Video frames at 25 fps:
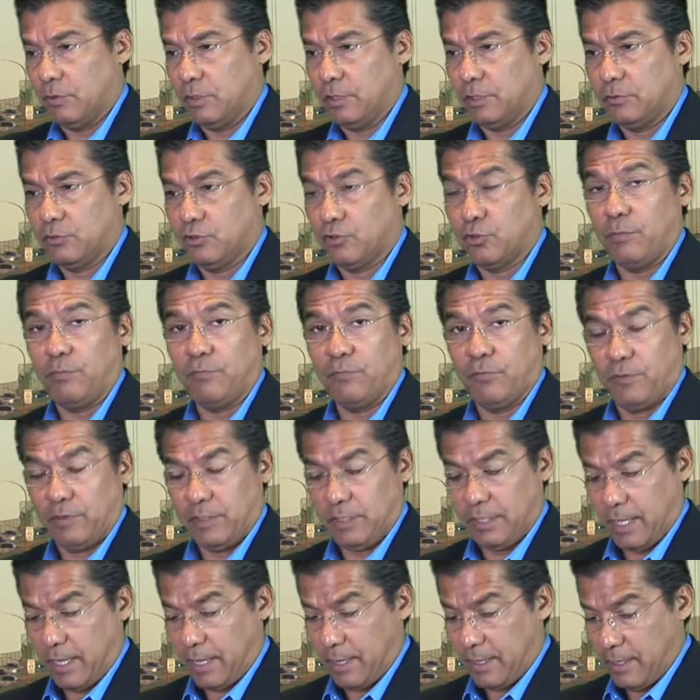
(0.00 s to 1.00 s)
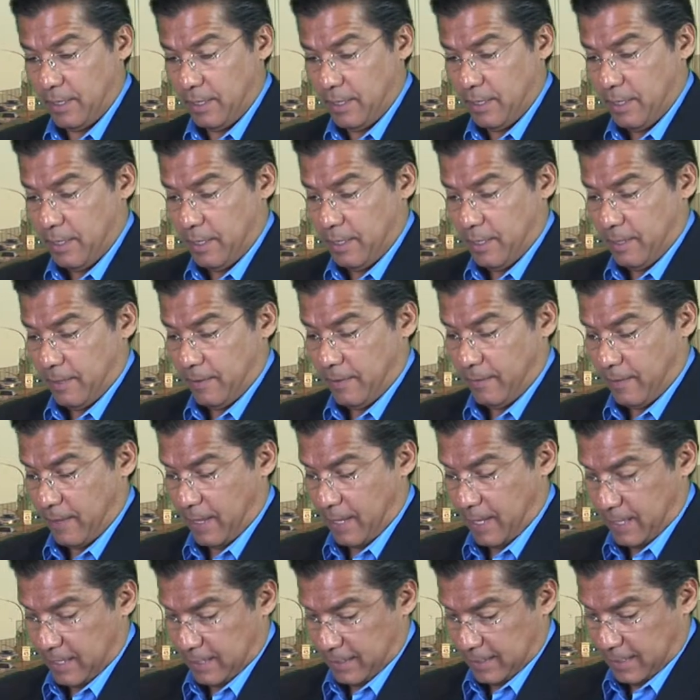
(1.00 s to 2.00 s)
trip for the day.
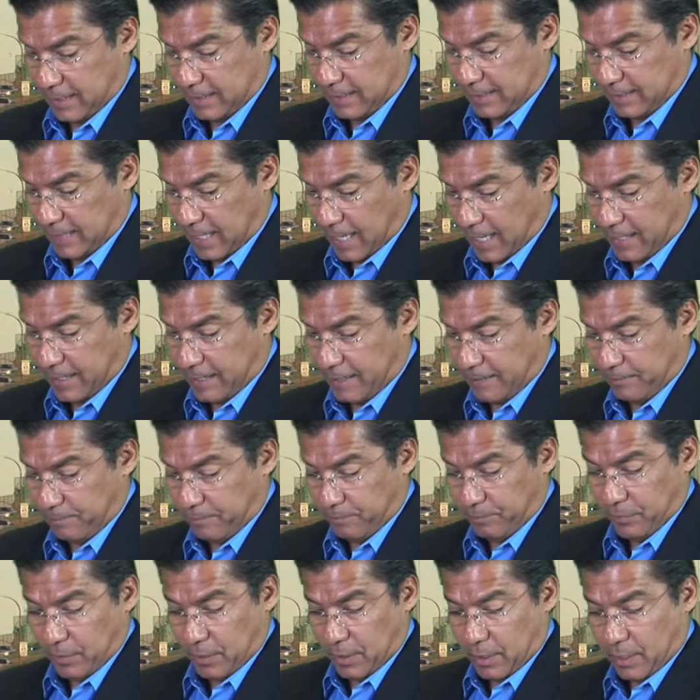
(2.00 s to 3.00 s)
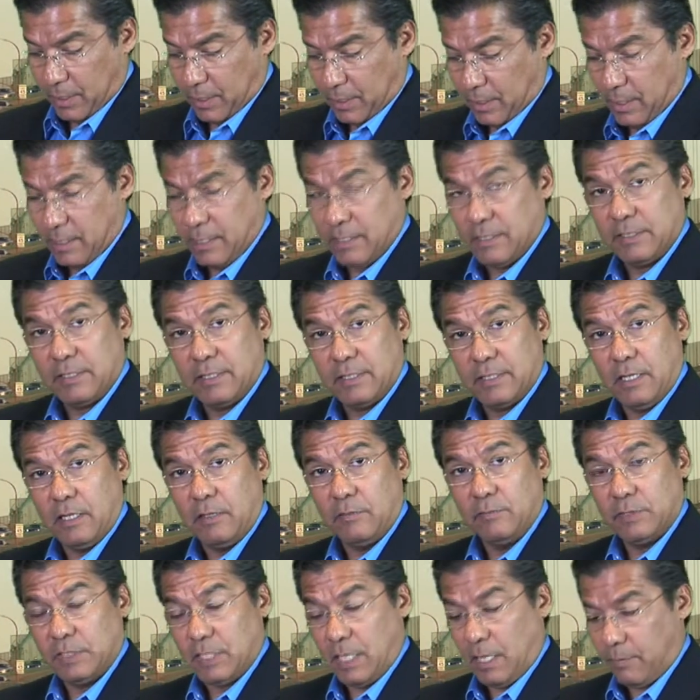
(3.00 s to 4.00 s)
They sign it,
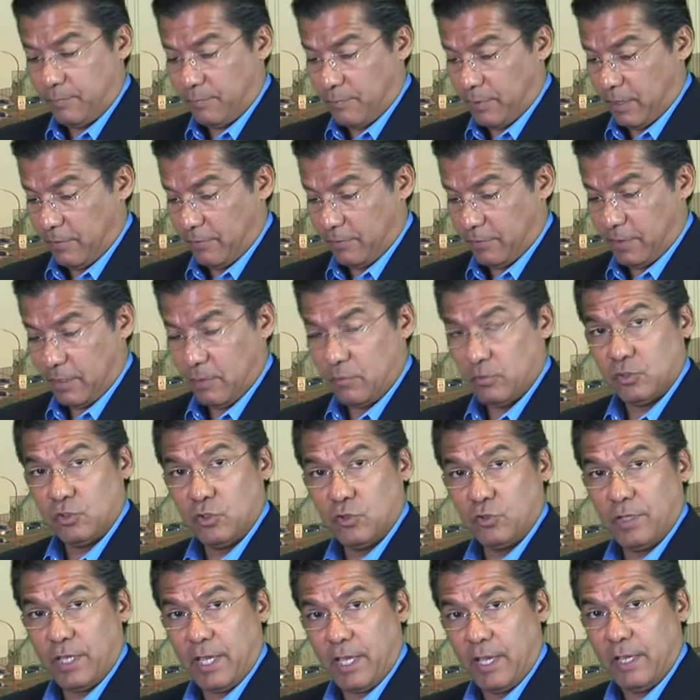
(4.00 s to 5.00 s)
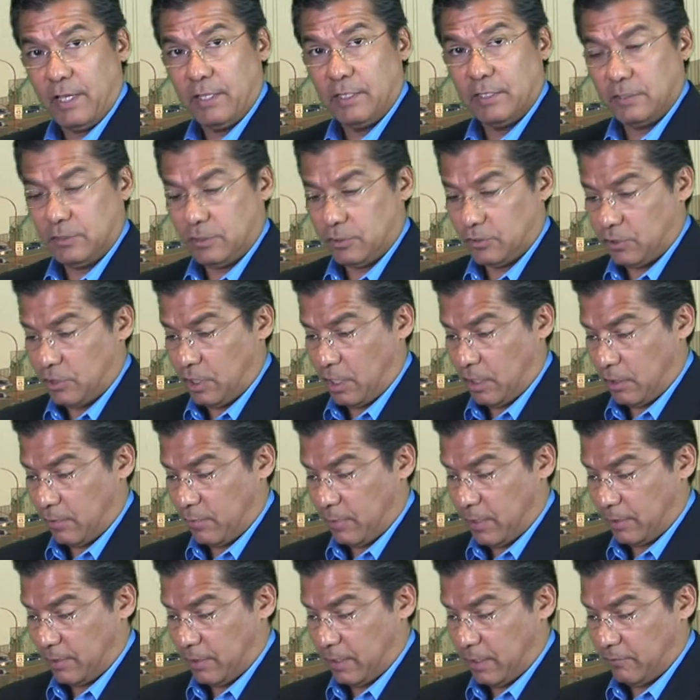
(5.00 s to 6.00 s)
thumbs up, everything was okay. Let's just talk
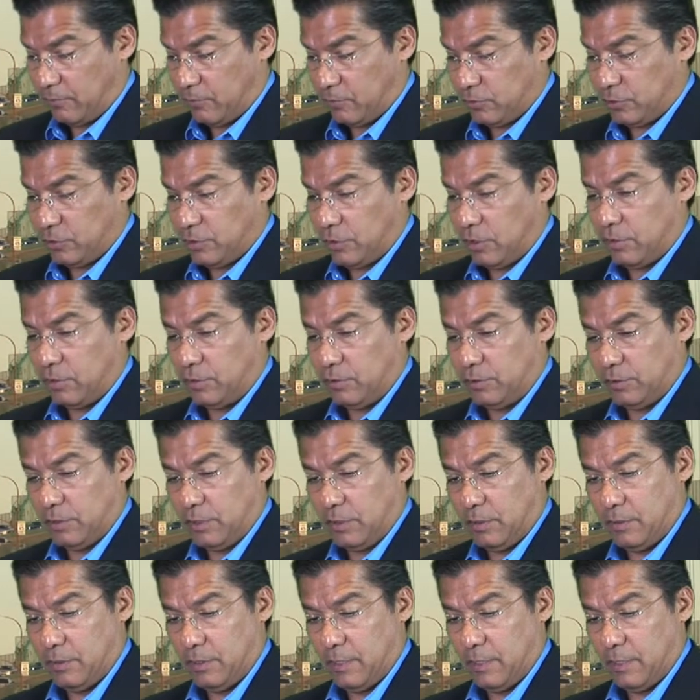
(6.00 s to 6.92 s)
about that for starters.